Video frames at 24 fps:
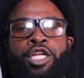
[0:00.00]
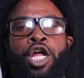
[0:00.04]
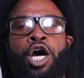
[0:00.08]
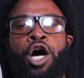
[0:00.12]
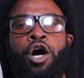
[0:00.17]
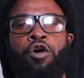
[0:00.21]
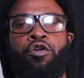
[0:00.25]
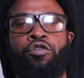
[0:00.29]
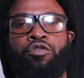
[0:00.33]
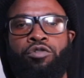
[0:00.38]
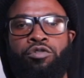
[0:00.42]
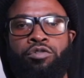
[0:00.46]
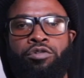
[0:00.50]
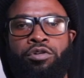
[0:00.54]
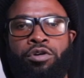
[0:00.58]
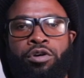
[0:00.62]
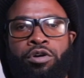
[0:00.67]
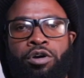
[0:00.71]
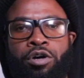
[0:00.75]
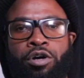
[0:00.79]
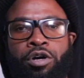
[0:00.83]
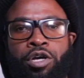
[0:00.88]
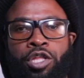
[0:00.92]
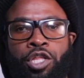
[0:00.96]
no,
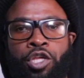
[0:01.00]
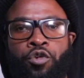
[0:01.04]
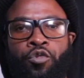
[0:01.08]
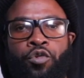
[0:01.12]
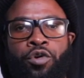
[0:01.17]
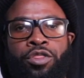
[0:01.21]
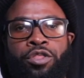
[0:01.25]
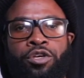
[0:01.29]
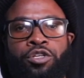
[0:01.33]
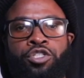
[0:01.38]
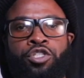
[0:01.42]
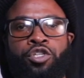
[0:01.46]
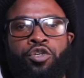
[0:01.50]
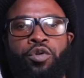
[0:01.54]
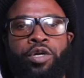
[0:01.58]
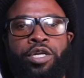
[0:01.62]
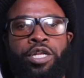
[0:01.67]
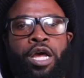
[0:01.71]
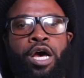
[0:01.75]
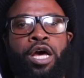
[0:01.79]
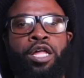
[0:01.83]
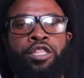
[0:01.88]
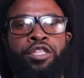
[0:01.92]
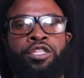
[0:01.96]
you either do
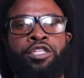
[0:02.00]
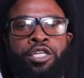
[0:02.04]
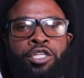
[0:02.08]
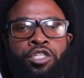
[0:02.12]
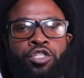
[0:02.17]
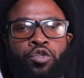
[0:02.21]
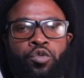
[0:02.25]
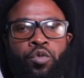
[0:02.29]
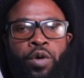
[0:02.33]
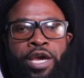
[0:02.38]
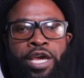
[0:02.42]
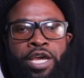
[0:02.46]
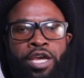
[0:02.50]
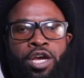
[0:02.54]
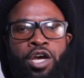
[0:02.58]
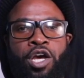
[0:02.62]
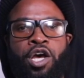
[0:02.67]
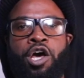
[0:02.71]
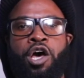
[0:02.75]
it this way